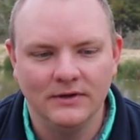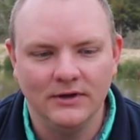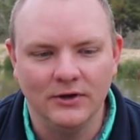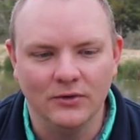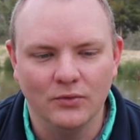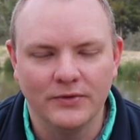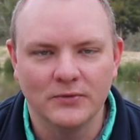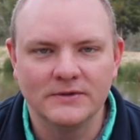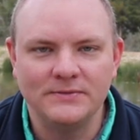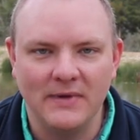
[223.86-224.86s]
you know, with
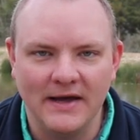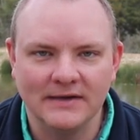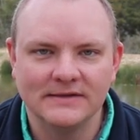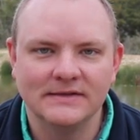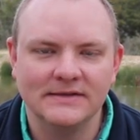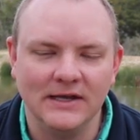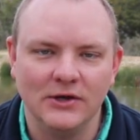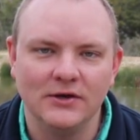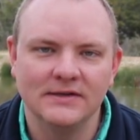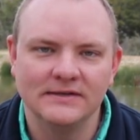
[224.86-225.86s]
respect, take
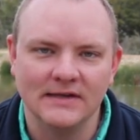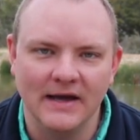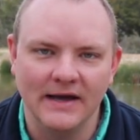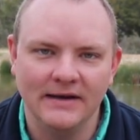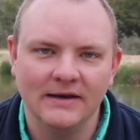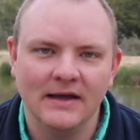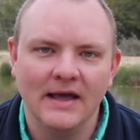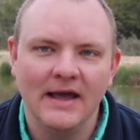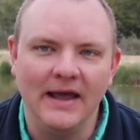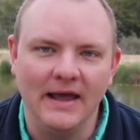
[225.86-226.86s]
you to the side,
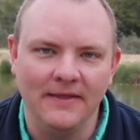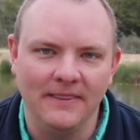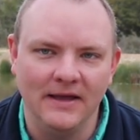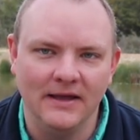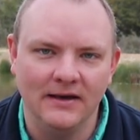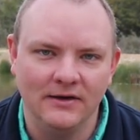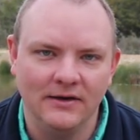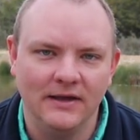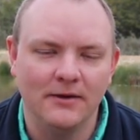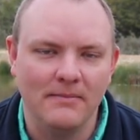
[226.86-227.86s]
and
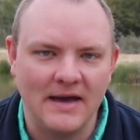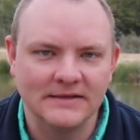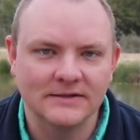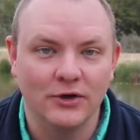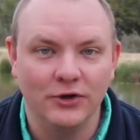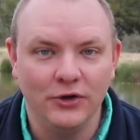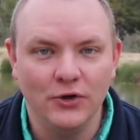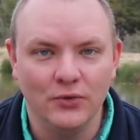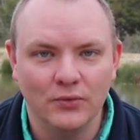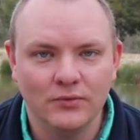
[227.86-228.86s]
then get a mask on
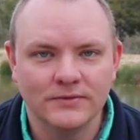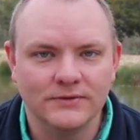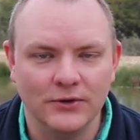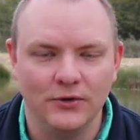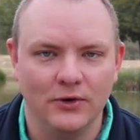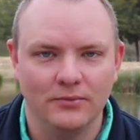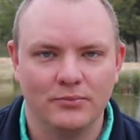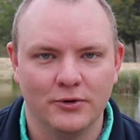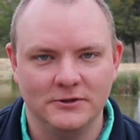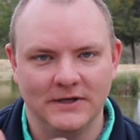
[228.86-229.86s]
you so you don't
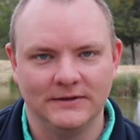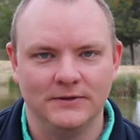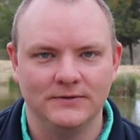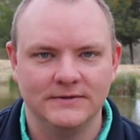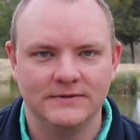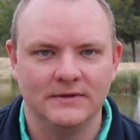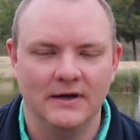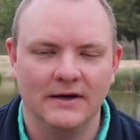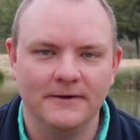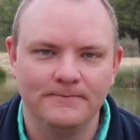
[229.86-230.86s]
project those
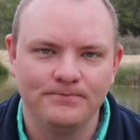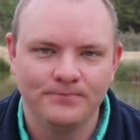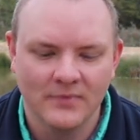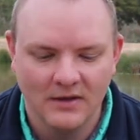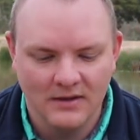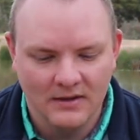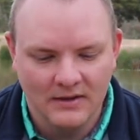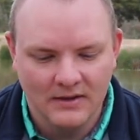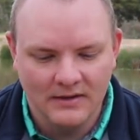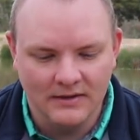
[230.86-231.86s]
um,
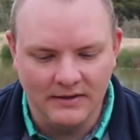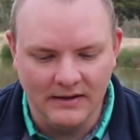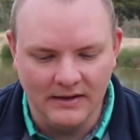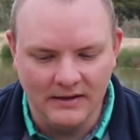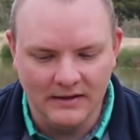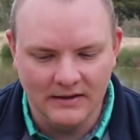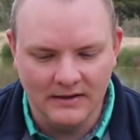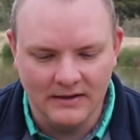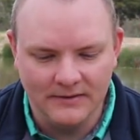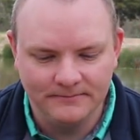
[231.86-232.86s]
the
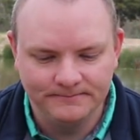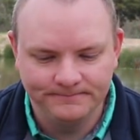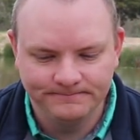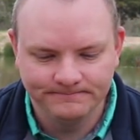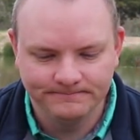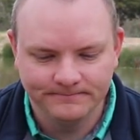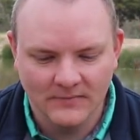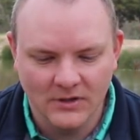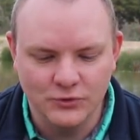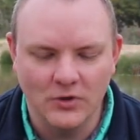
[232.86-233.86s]

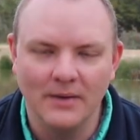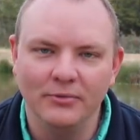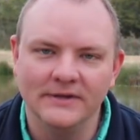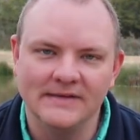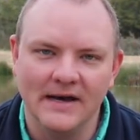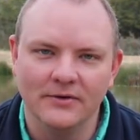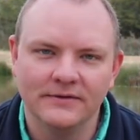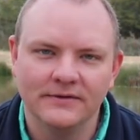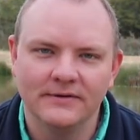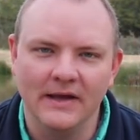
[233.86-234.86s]
um, droplets
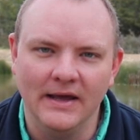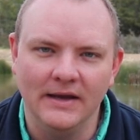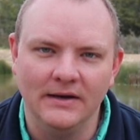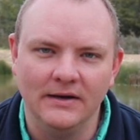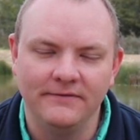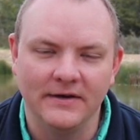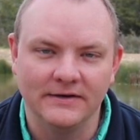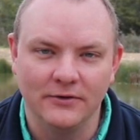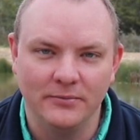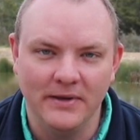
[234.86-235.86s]
out and
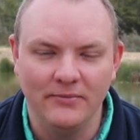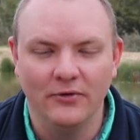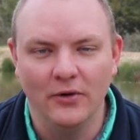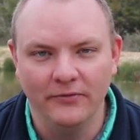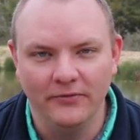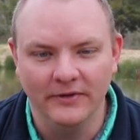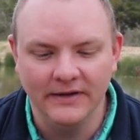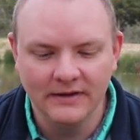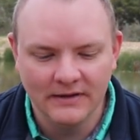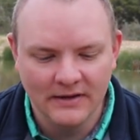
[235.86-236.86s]
infect other people.
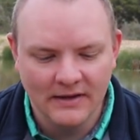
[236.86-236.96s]
Hopefully.